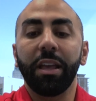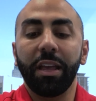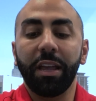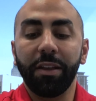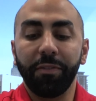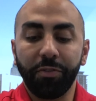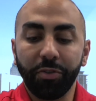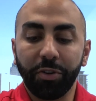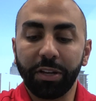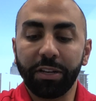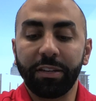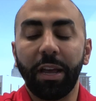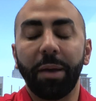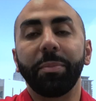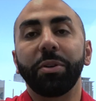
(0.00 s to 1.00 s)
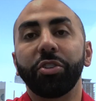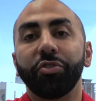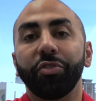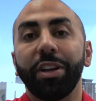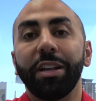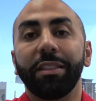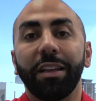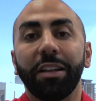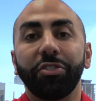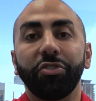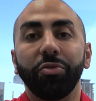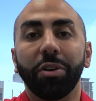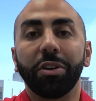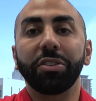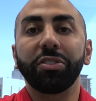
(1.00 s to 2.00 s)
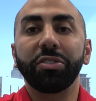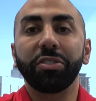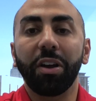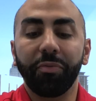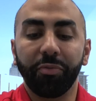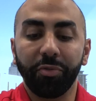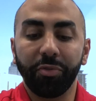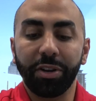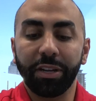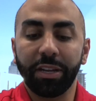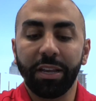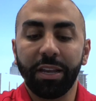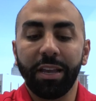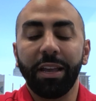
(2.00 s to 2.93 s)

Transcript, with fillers: if you can demonstrate that you are suffering